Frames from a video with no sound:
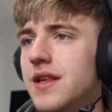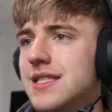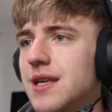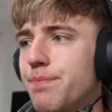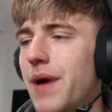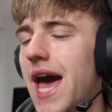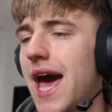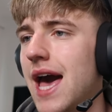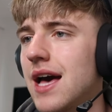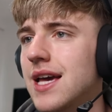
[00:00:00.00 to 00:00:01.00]
This is a
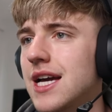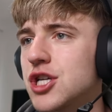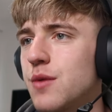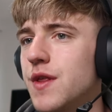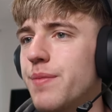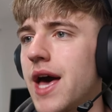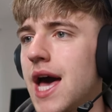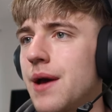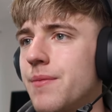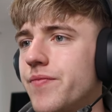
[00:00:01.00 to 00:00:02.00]
bear. Okay, show me the
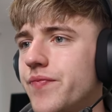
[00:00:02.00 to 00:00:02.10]
bear.